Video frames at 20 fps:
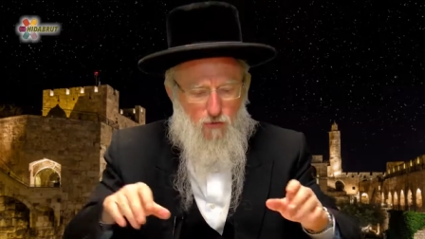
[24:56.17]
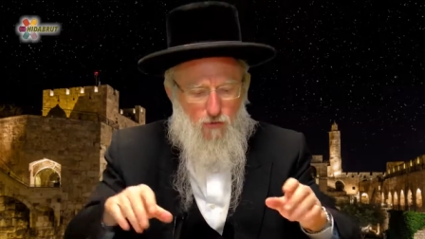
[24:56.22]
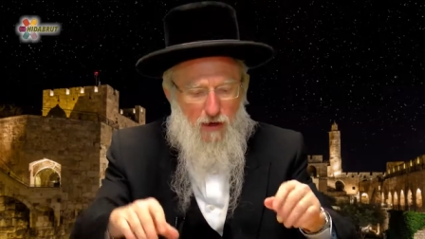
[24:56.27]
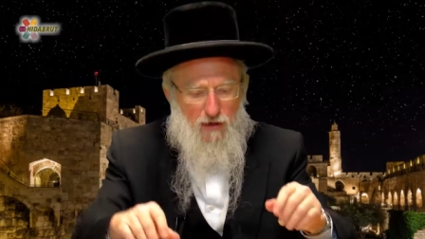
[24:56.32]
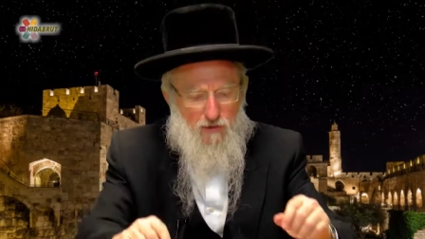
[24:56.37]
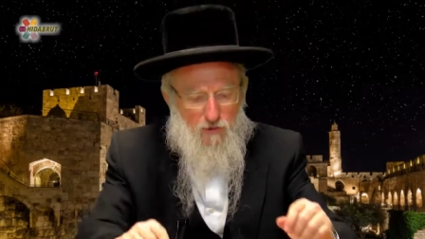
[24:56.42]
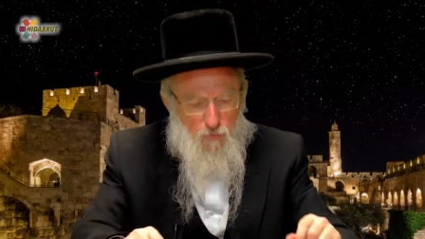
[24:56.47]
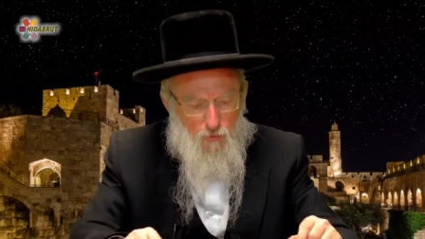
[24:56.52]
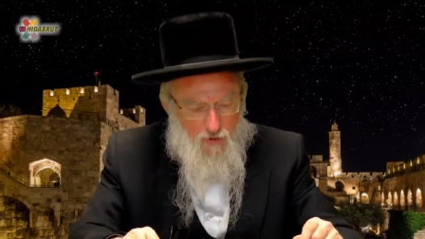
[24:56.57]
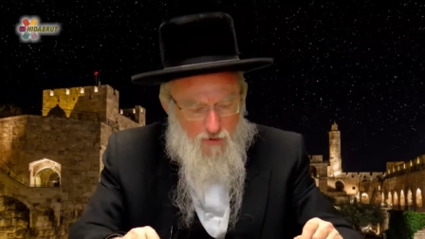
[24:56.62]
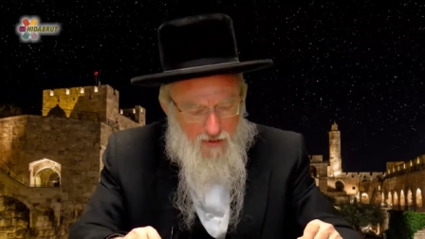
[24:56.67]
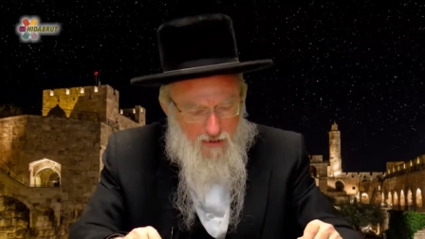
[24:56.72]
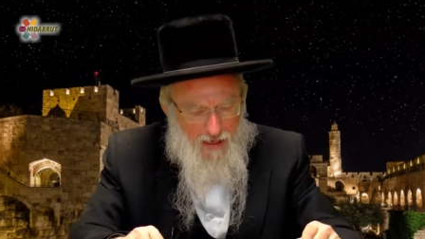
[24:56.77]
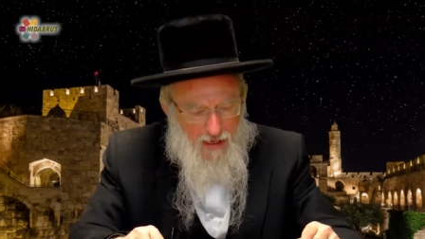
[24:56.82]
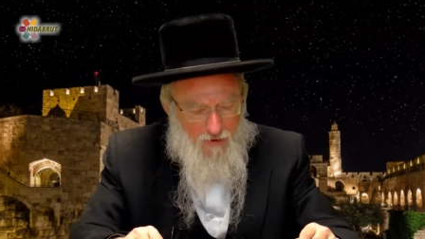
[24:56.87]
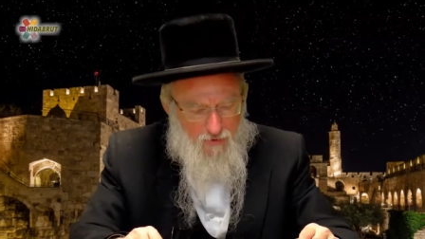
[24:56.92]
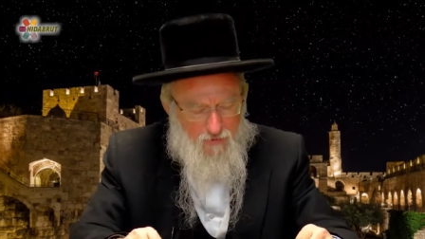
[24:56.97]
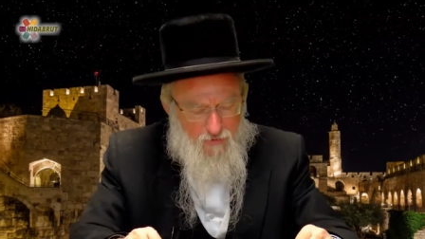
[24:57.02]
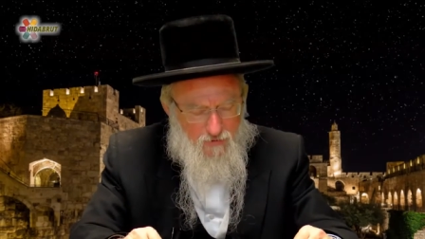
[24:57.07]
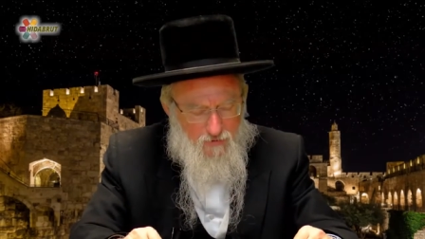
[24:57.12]
right to point it
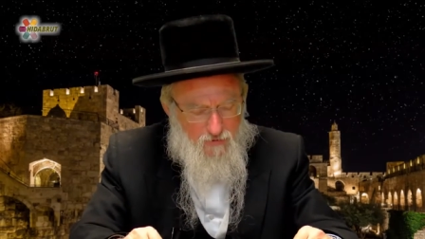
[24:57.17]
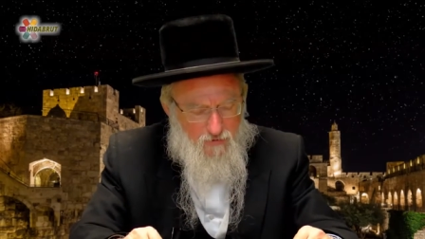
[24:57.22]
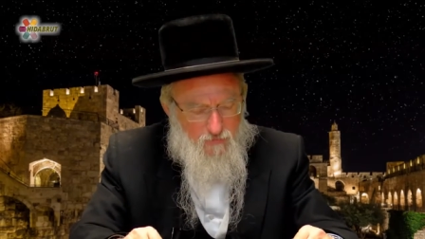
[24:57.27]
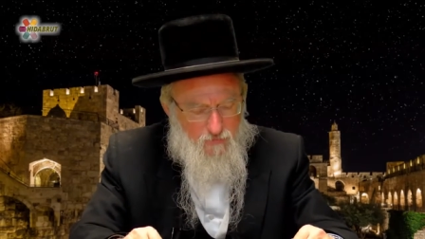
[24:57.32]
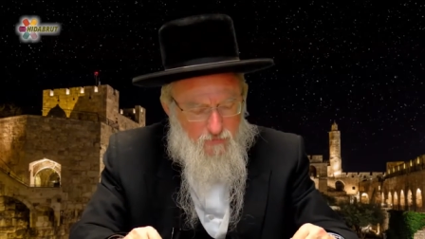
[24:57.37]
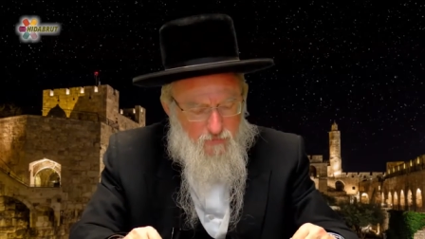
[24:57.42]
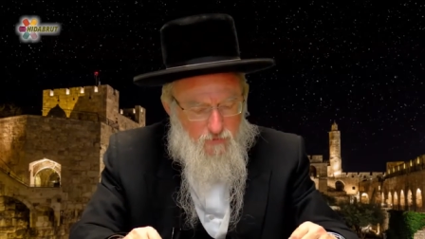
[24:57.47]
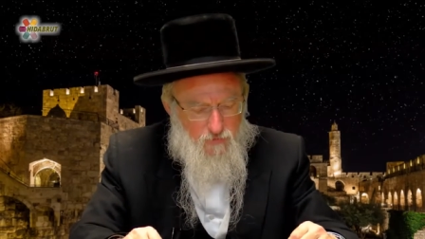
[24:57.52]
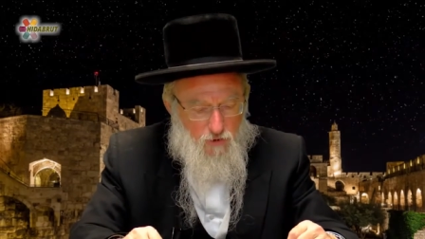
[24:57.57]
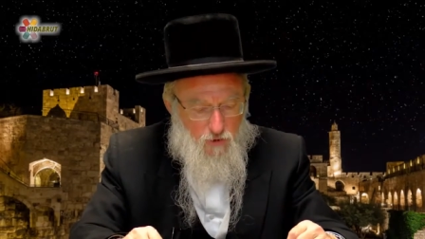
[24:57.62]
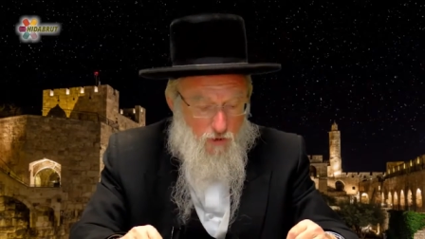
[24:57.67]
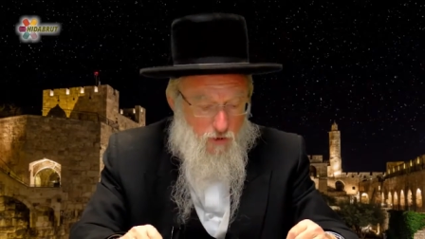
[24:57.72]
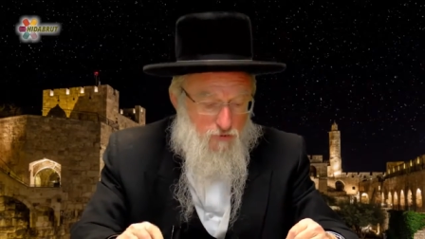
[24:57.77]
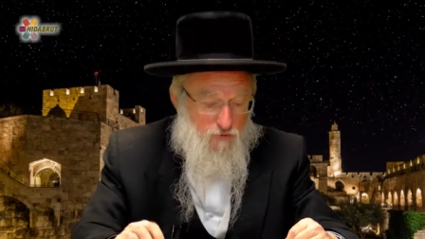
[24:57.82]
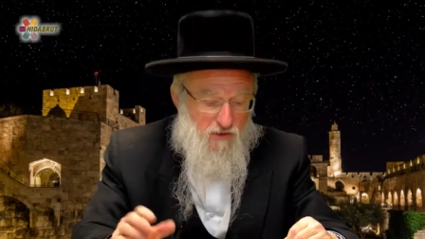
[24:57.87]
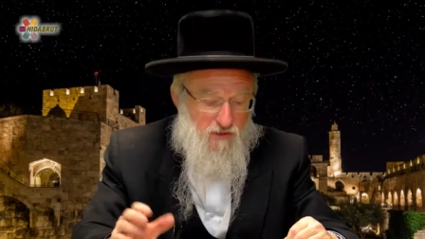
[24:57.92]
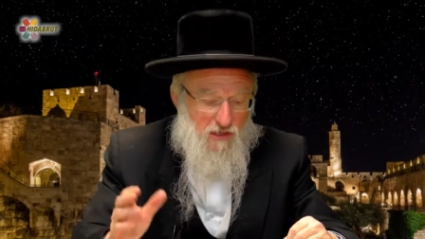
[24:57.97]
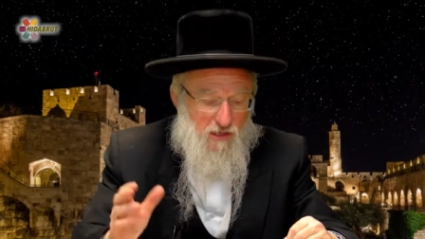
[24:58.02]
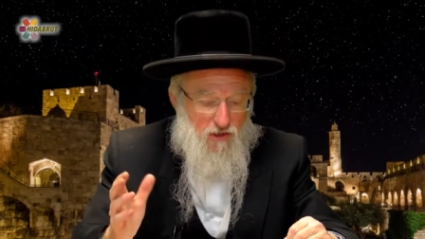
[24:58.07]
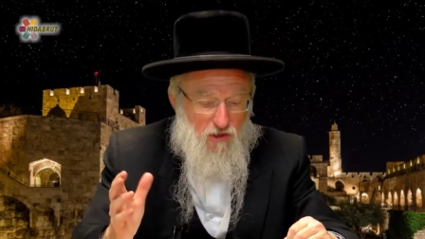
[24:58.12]
out. Could
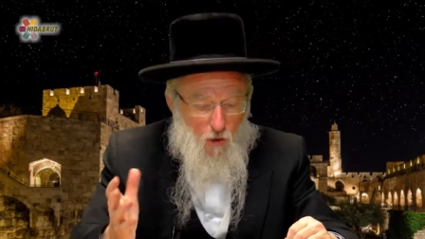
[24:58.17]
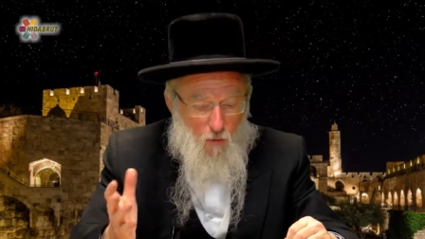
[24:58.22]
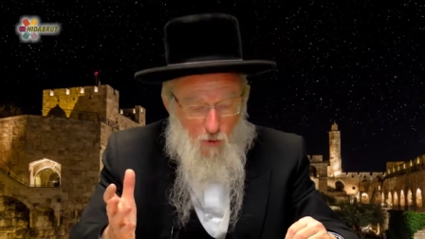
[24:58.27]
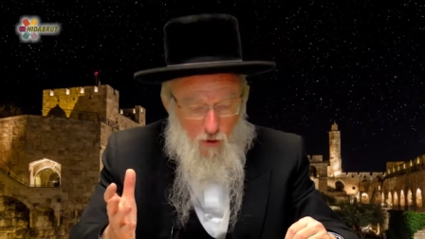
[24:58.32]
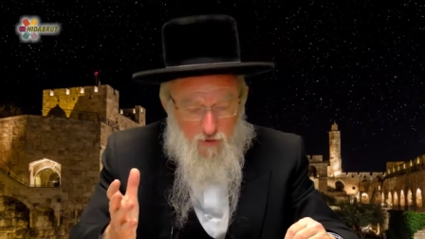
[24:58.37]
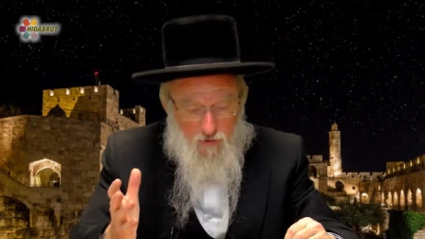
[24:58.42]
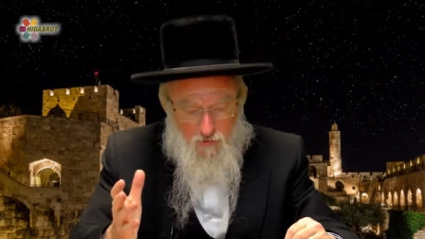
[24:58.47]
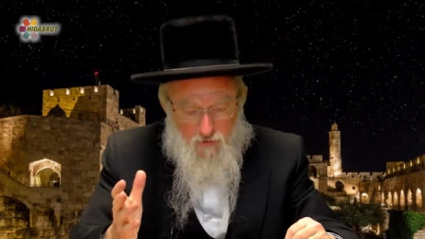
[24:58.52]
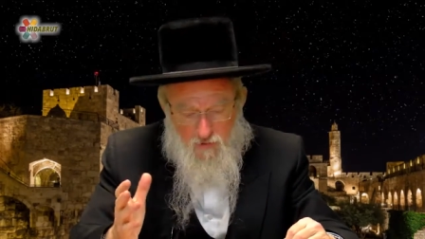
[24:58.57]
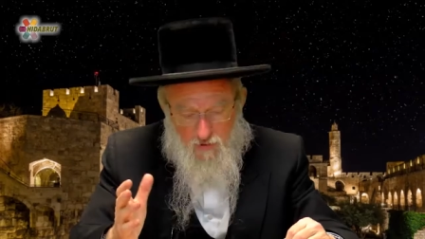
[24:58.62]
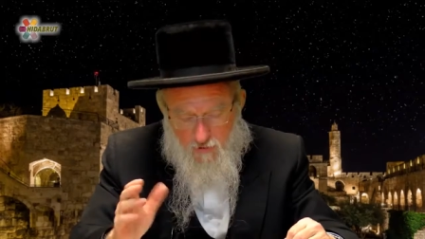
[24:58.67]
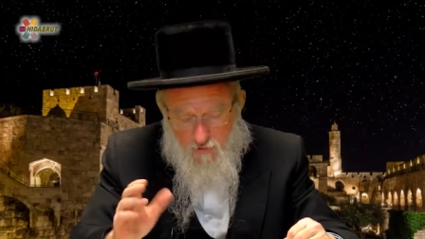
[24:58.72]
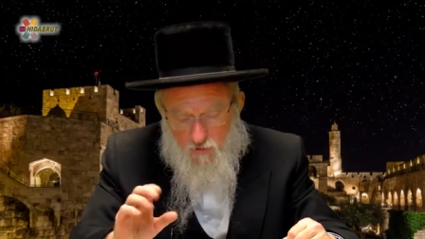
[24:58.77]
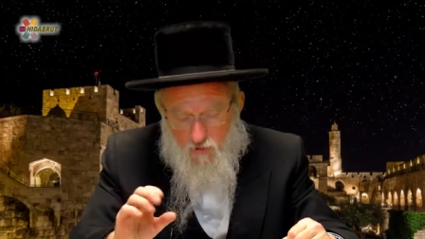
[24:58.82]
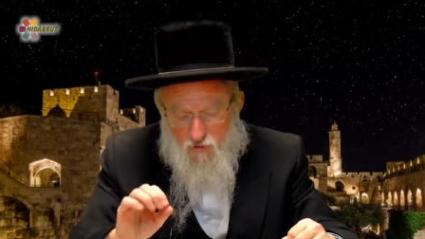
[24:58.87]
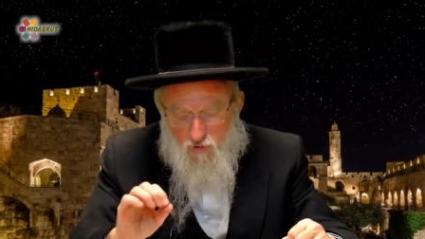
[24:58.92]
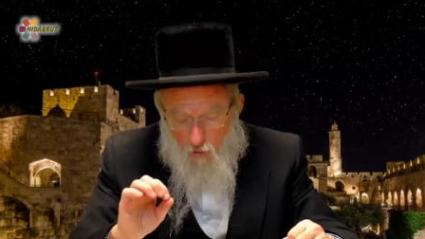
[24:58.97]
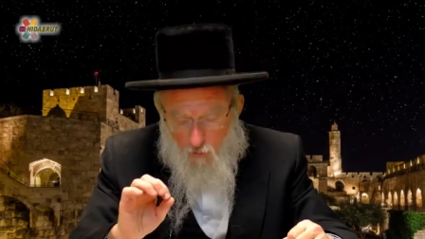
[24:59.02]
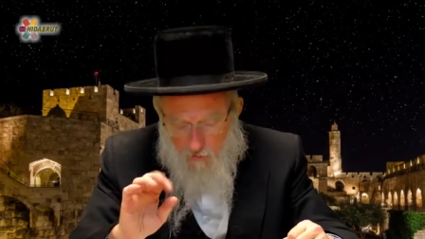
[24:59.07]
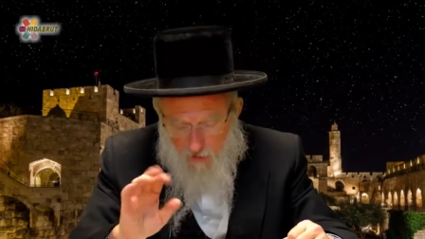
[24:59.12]
have just said no one. It says
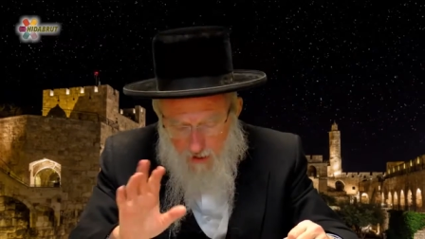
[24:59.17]
there's no